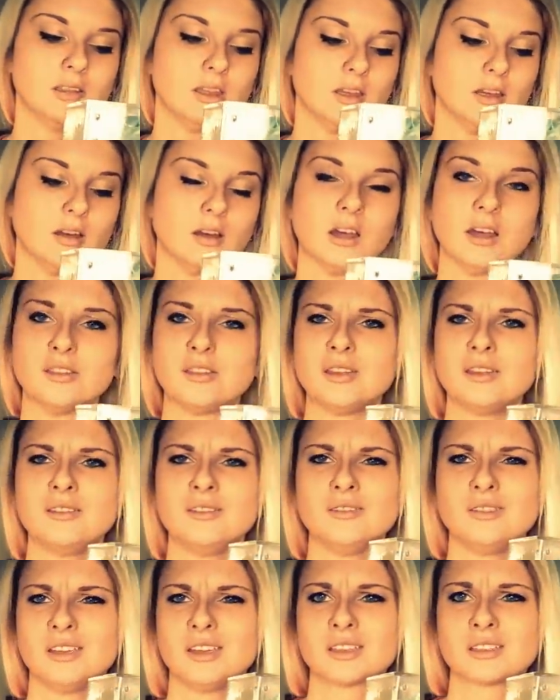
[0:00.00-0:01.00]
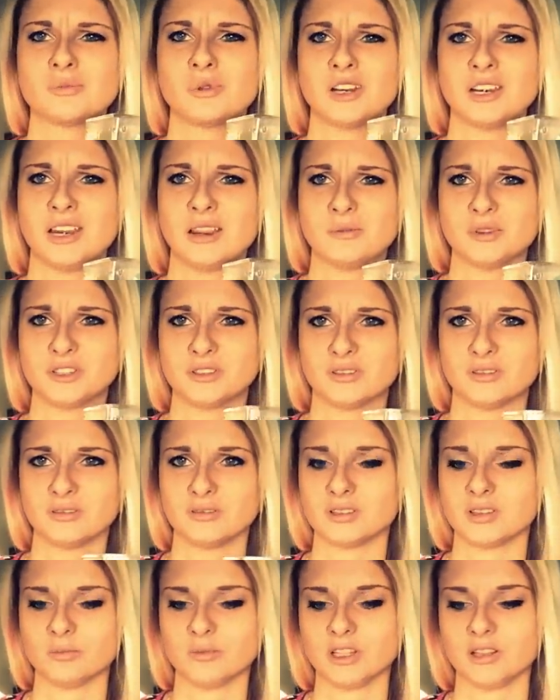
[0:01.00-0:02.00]
I think you can get them on Amazon
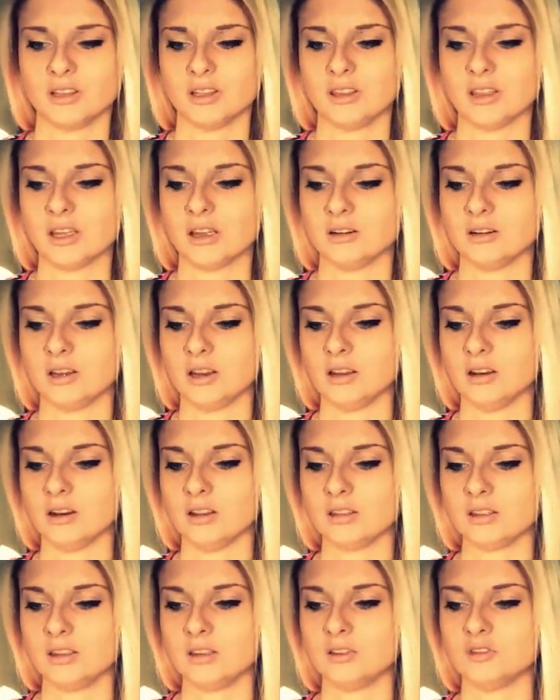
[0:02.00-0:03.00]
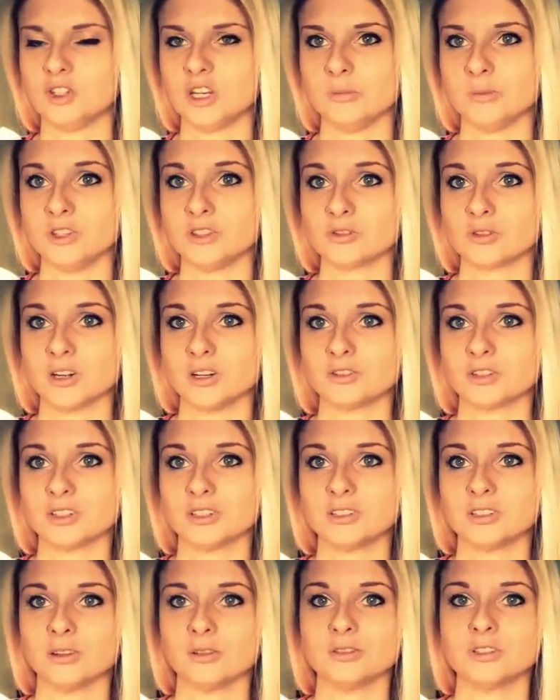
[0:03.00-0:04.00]
or something like that, and I think Jamie's
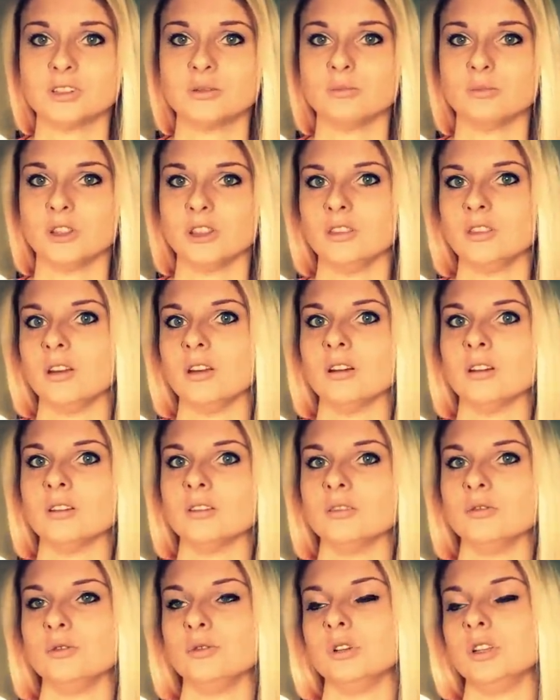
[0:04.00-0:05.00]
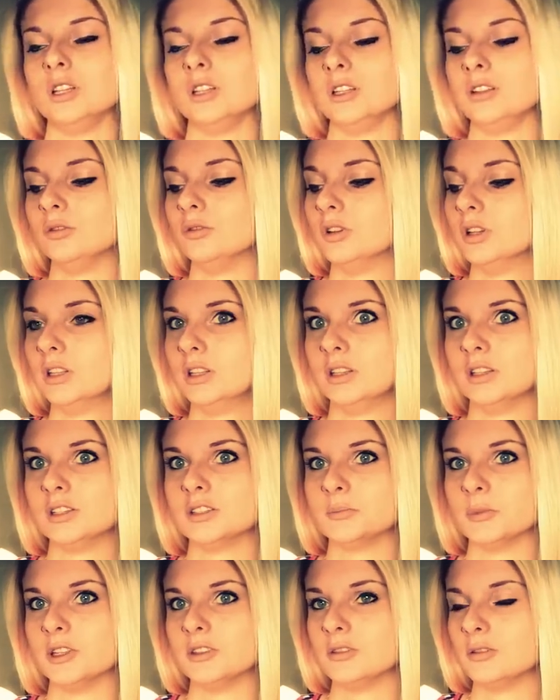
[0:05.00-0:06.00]
Tarantulas sells them, but they're really, really
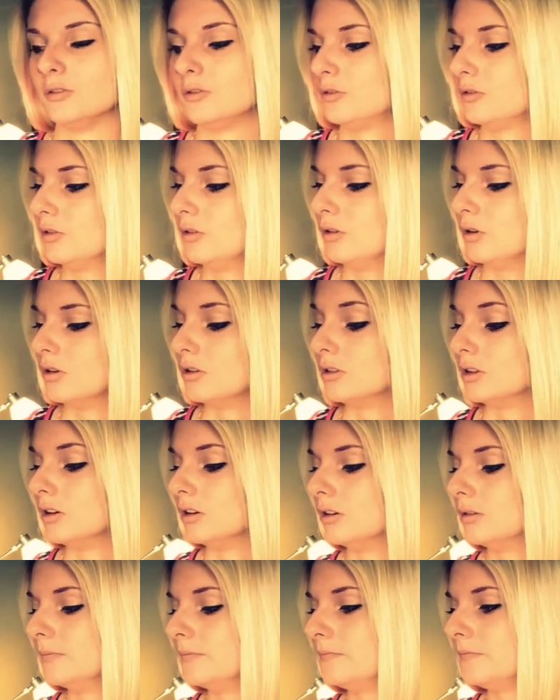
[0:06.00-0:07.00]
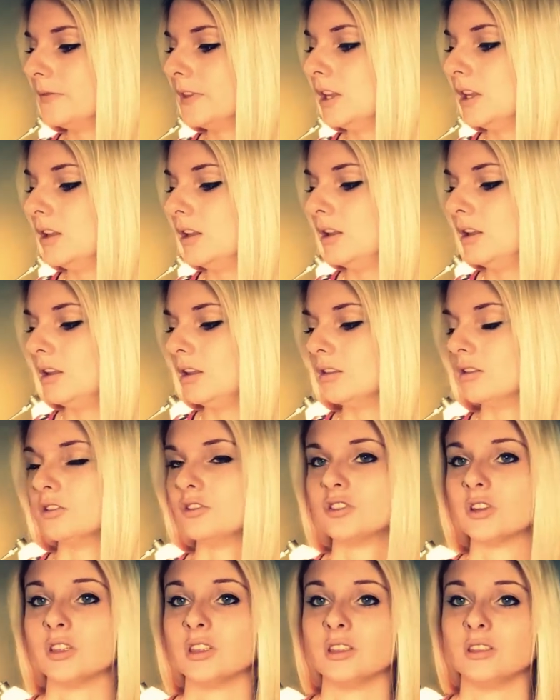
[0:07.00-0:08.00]
expensive on there.
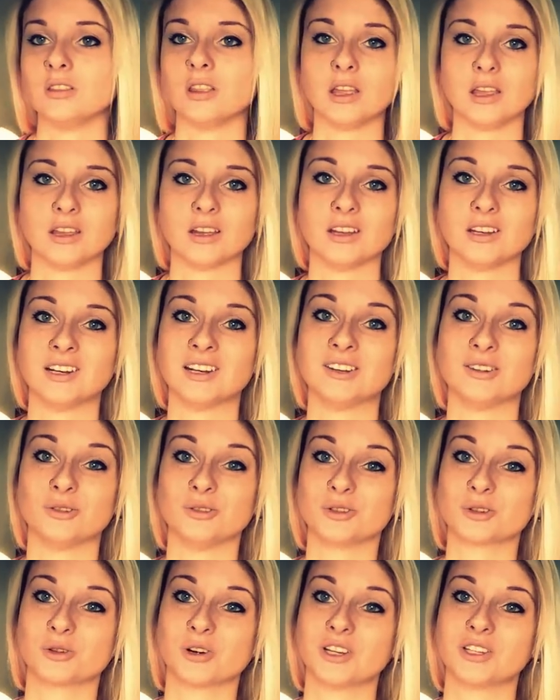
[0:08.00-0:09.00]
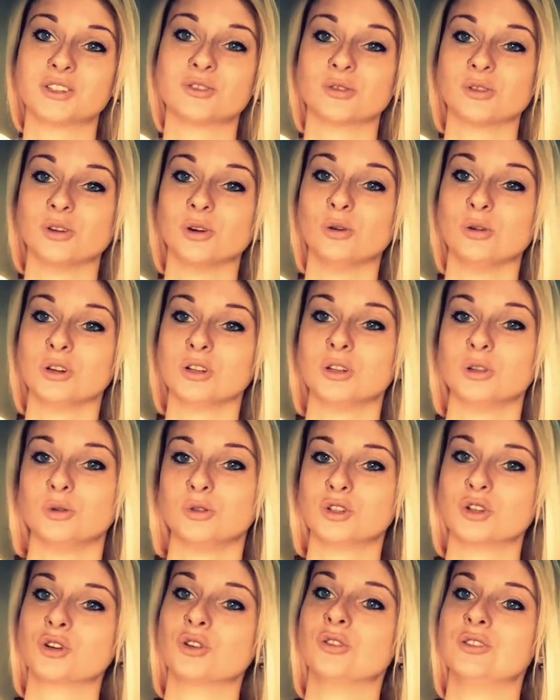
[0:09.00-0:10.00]
So that, like, an adult terrestrial
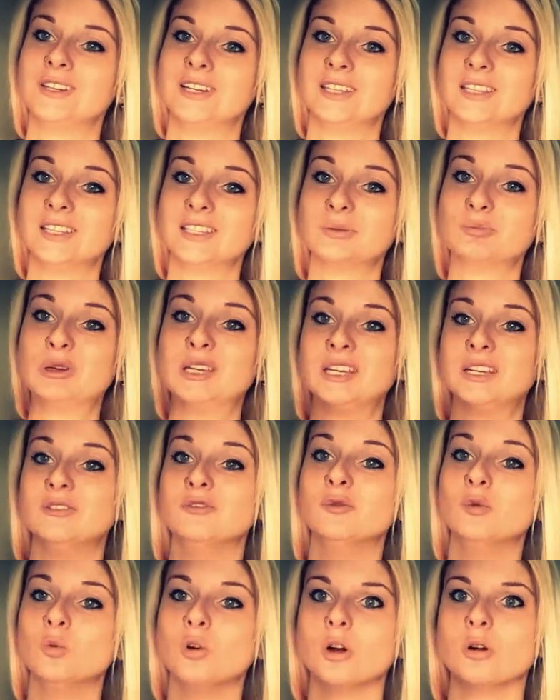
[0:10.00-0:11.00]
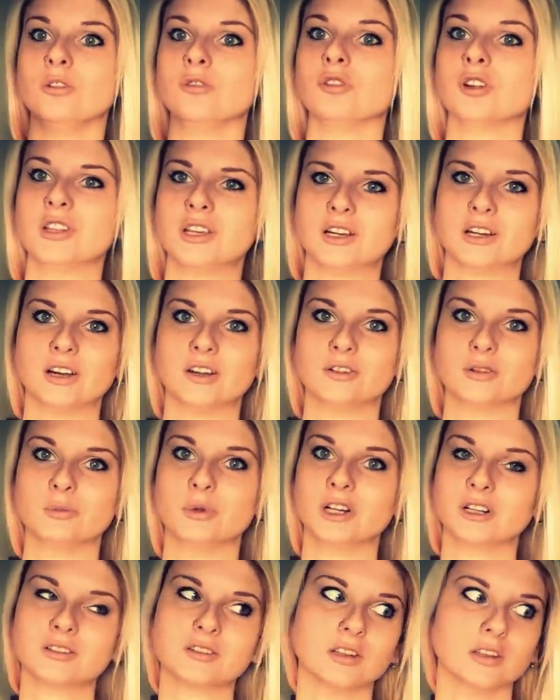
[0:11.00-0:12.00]
enclosure like this big going for like $100,
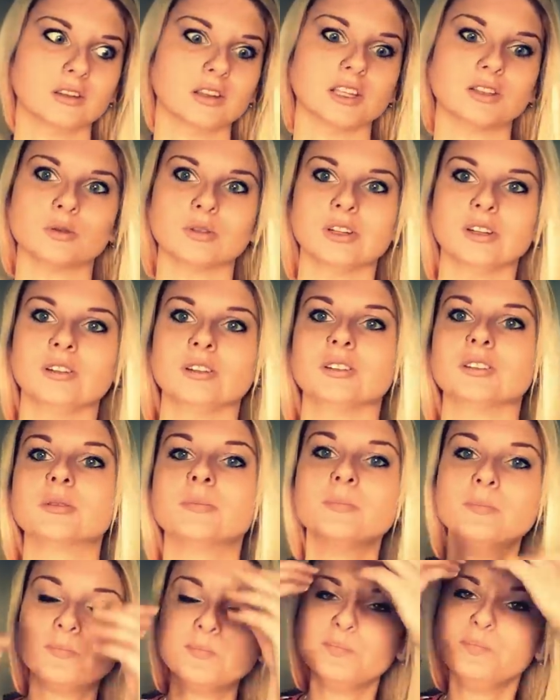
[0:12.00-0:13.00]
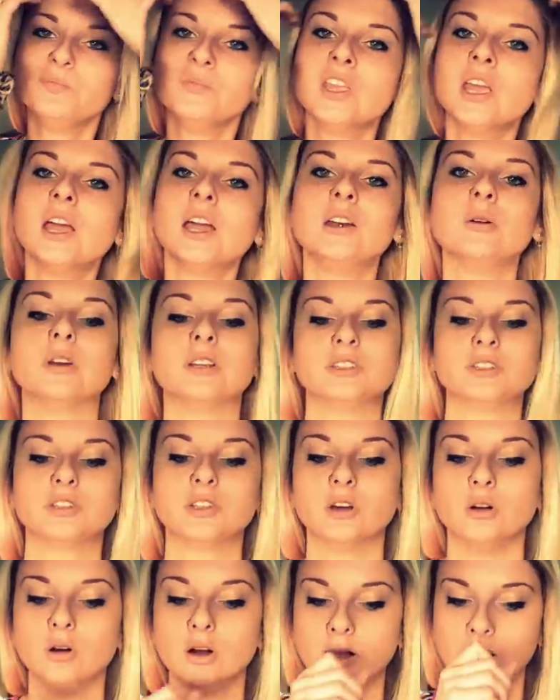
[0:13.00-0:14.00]
like that's ridiculous. Anyway,
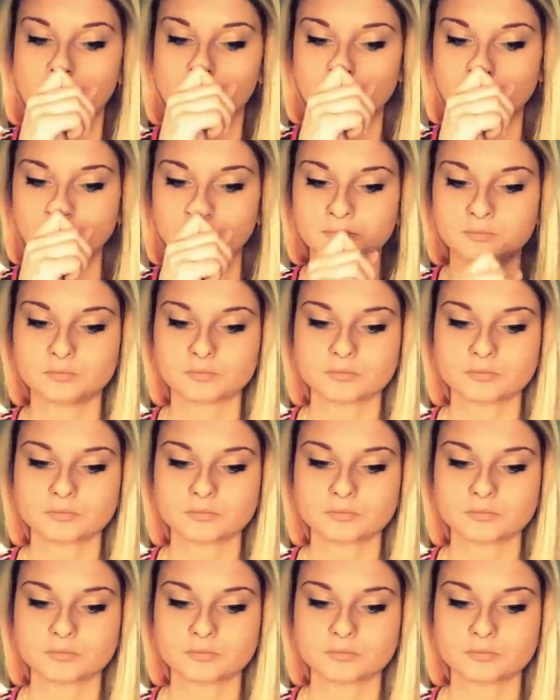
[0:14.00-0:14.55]
so